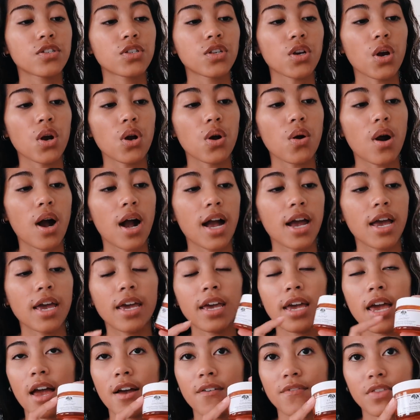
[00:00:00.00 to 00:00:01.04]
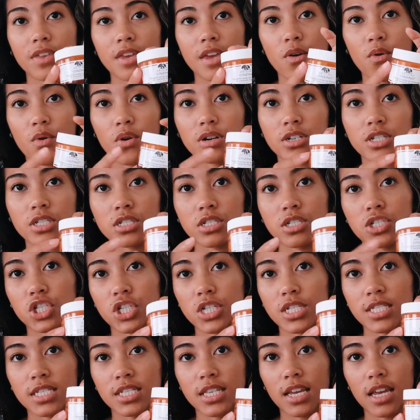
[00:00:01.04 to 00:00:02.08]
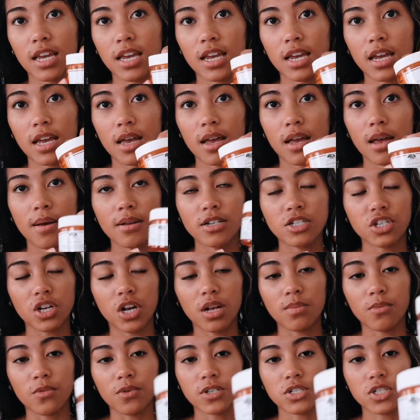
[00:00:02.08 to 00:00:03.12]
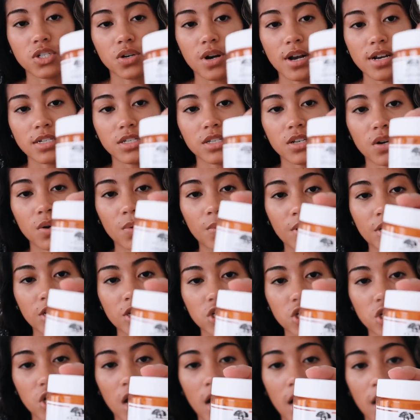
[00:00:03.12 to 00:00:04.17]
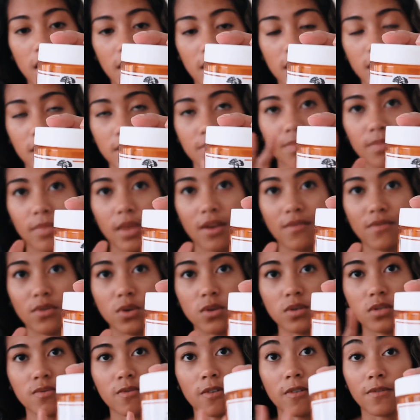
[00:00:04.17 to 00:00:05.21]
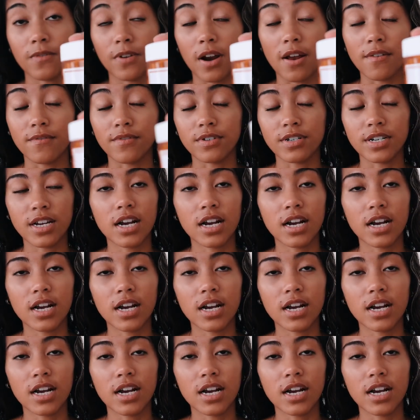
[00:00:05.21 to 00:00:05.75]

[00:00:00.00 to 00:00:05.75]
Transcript: So I have the Origins Ginseng Gel Moisturizer, which I have used for forever